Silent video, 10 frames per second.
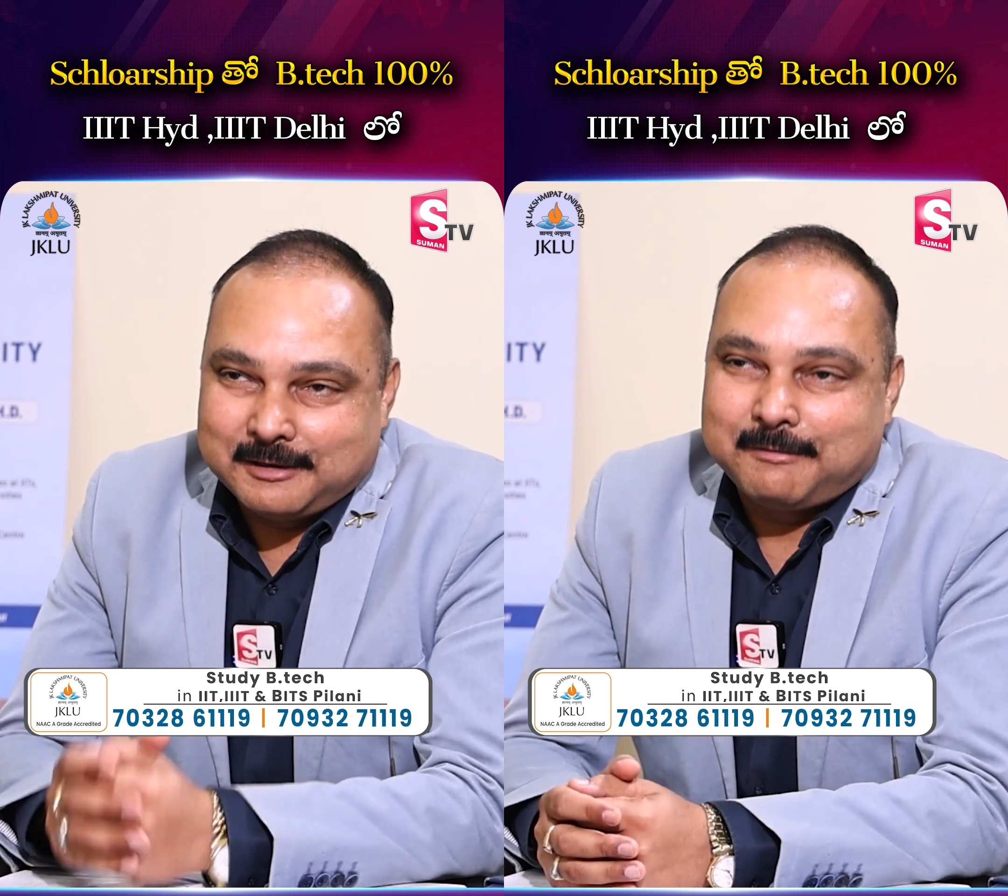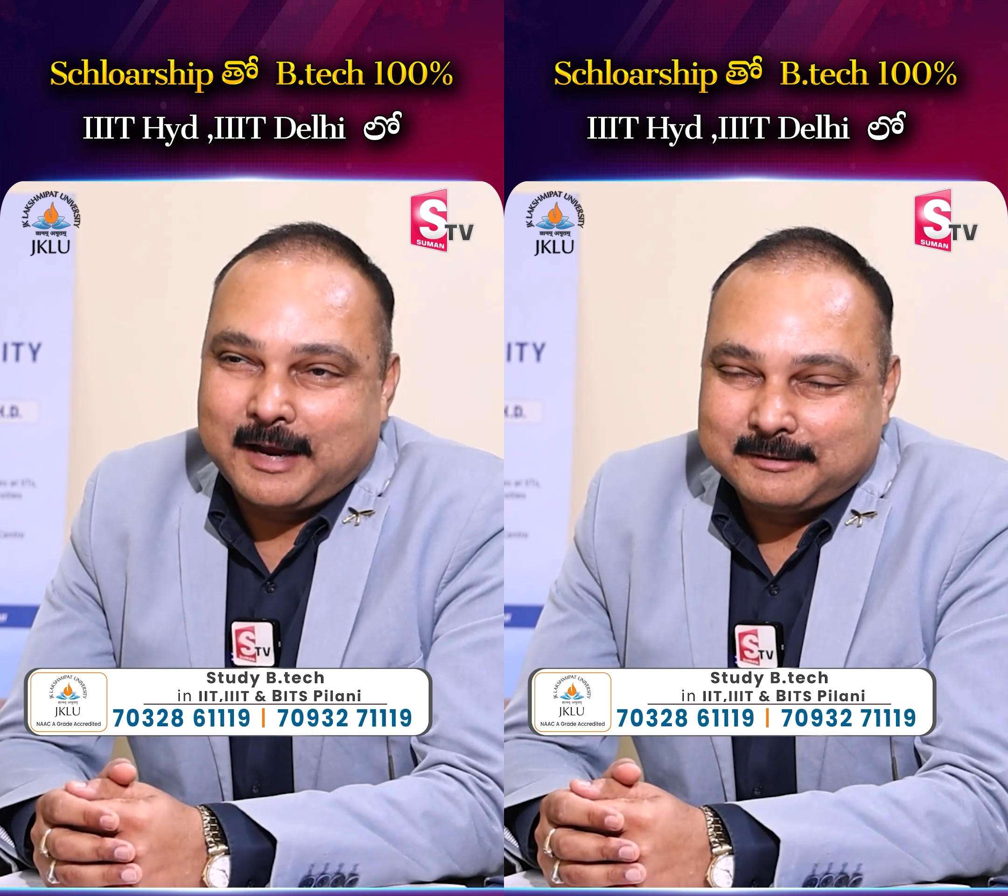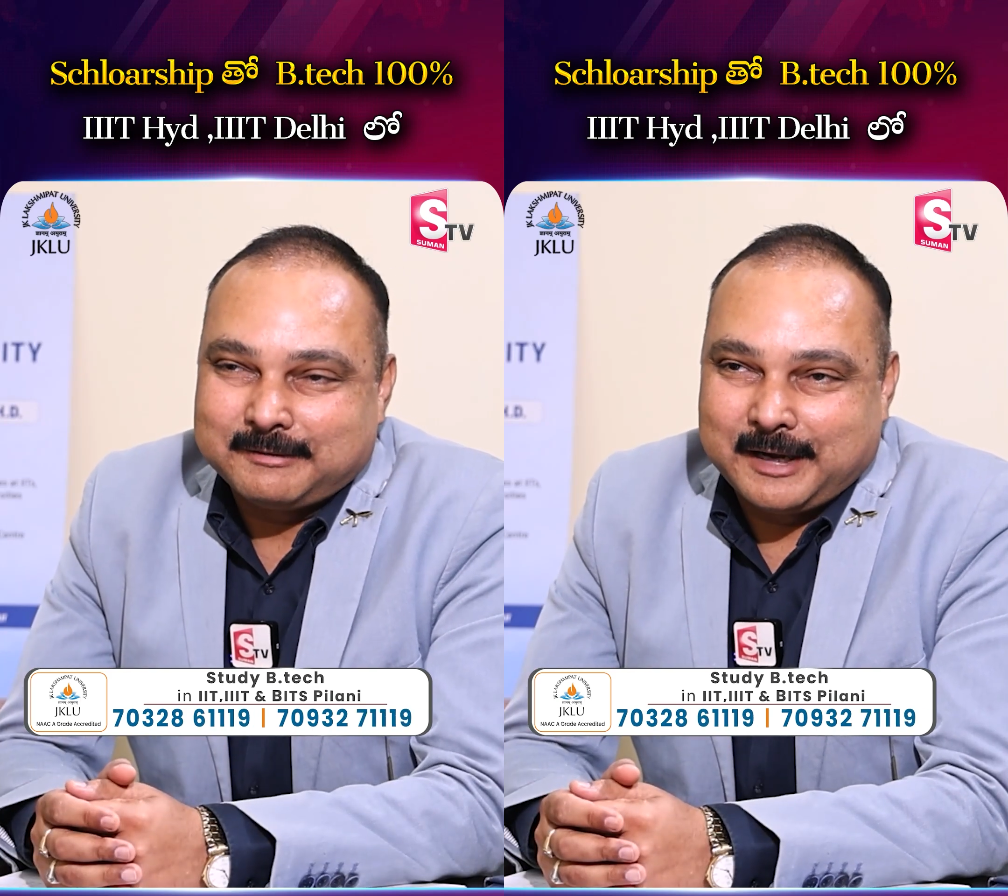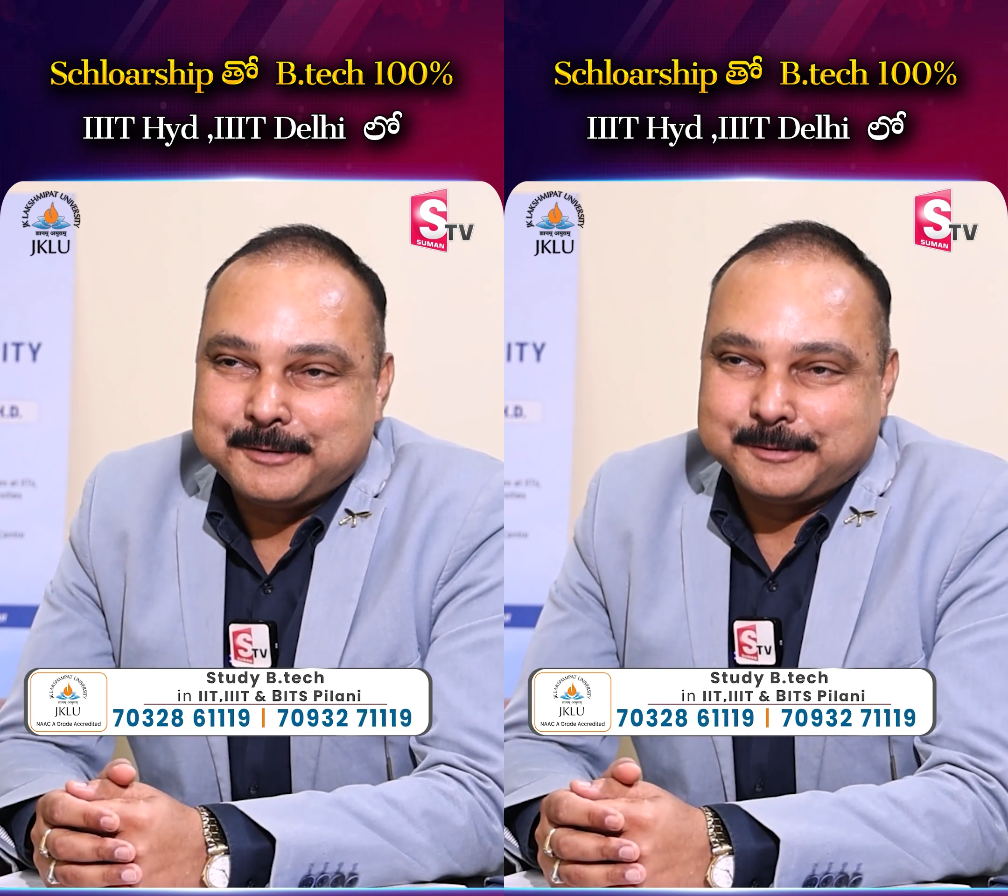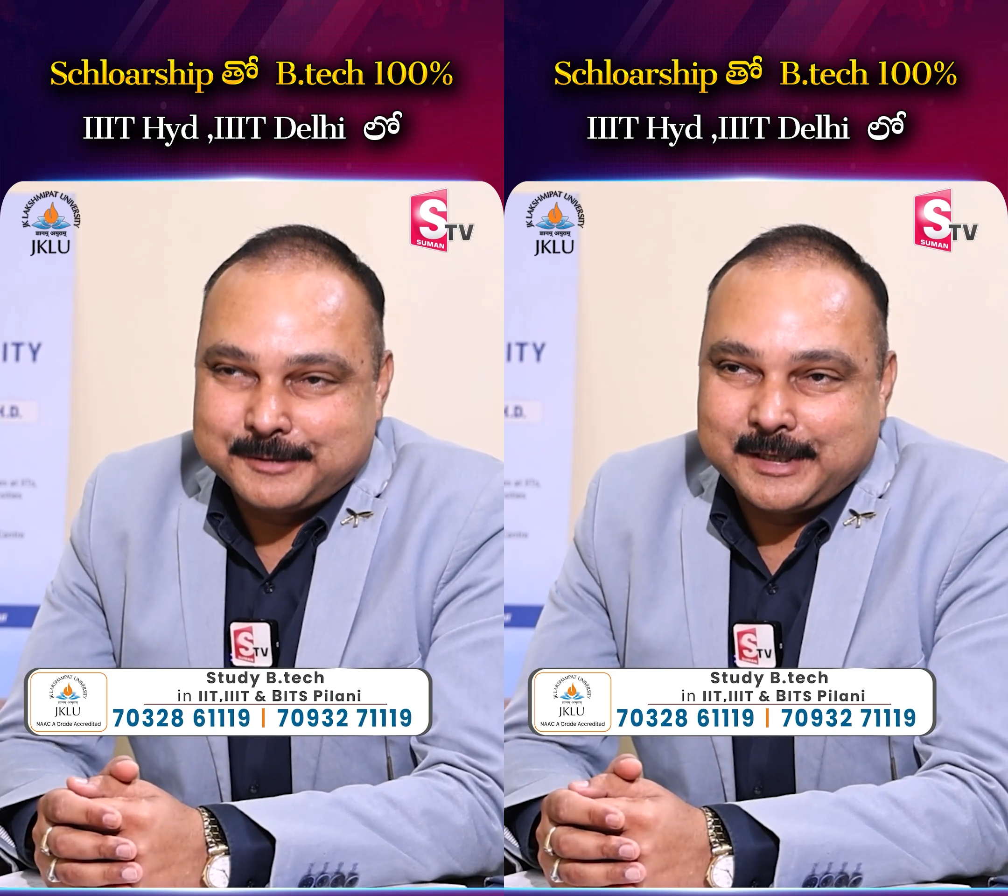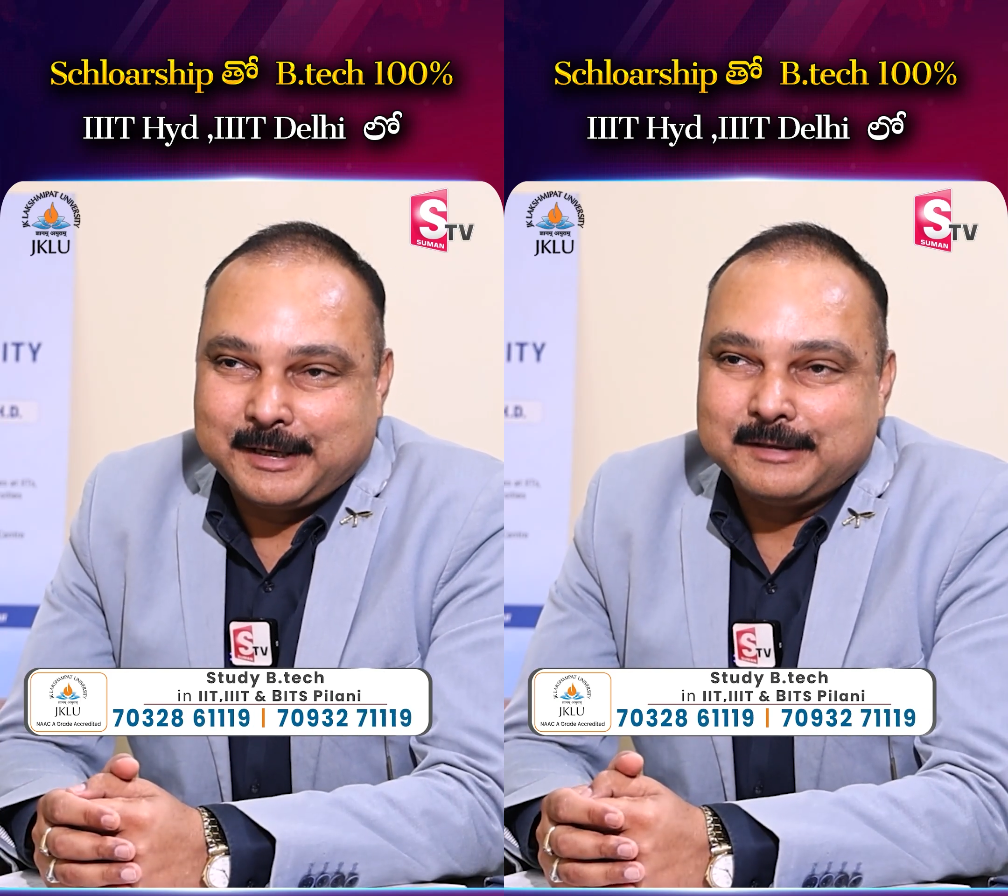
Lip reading: In fact, I should say,